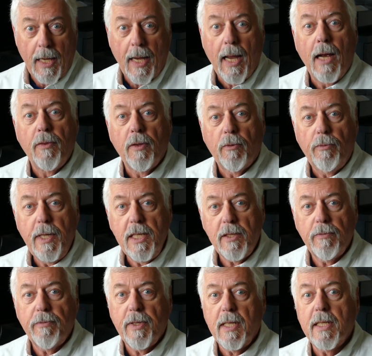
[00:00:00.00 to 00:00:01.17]
And the reason
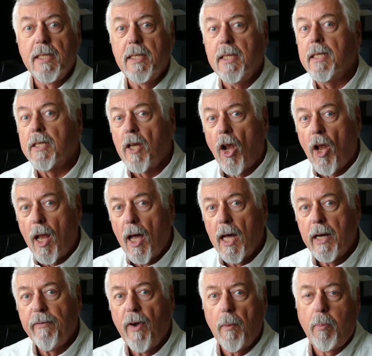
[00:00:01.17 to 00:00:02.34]
for this is a lot
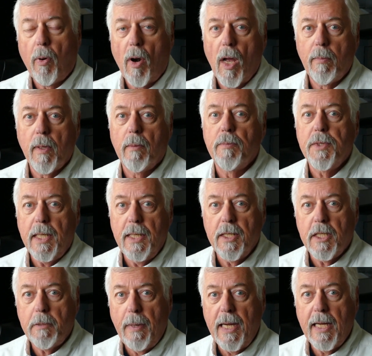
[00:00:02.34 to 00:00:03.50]
of our problems in
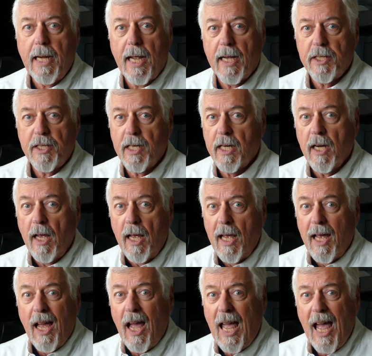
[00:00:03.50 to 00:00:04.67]
spey casting
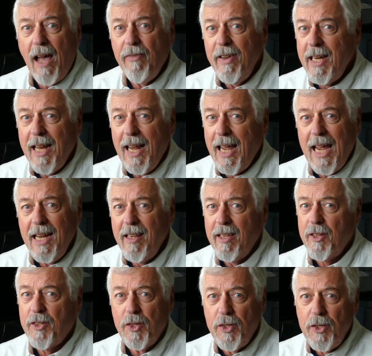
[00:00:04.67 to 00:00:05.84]
haven't anything
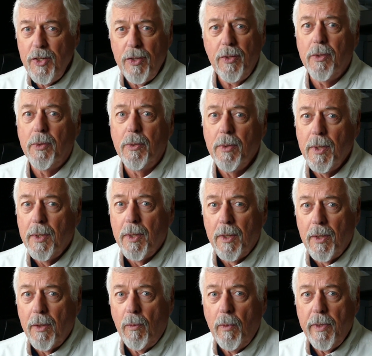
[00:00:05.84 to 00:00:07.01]
to do
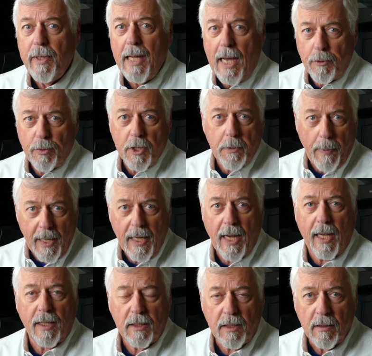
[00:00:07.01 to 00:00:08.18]
with the actual spey
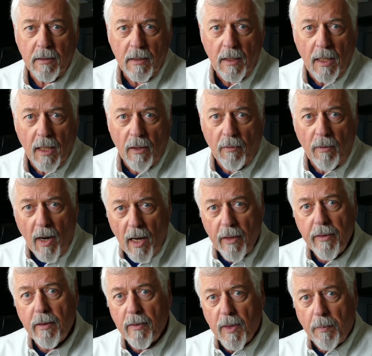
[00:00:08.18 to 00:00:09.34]
cast.
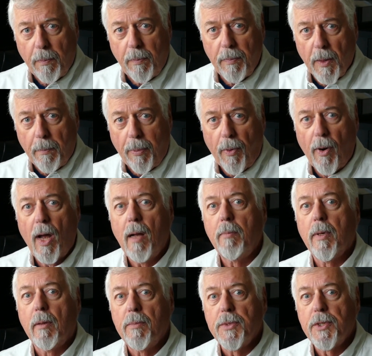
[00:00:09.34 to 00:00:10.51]
Rather, the
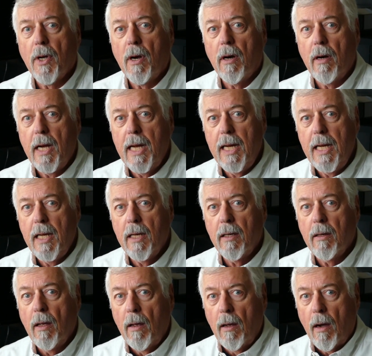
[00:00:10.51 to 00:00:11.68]
problems are in
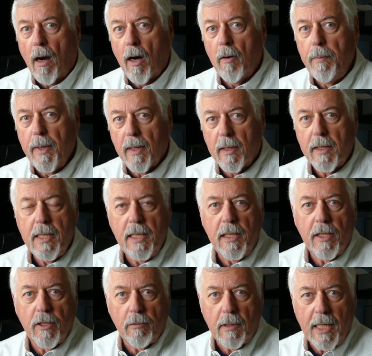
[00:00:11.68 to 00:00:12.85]
our ability
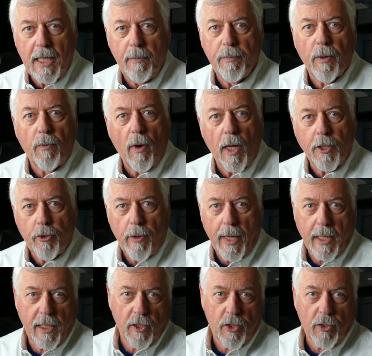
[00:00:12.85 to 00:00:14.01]
to keep the rod
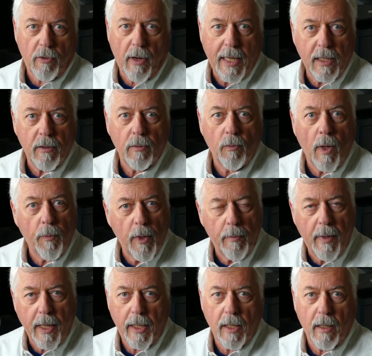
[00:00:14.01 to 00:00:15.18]
tracking straight when we're
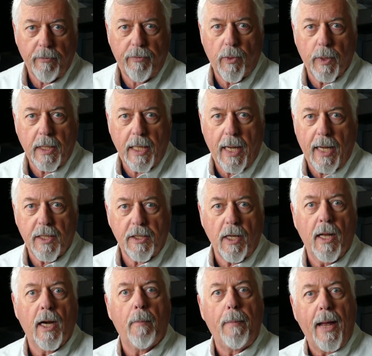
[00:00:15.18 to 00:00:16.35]
making our forward cast and
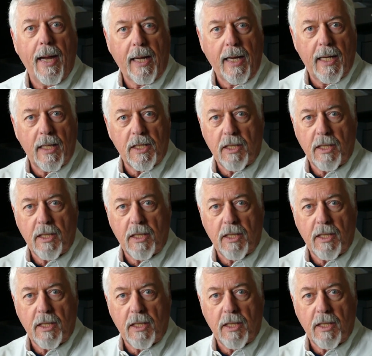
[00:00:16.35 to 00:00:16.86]
our back cast,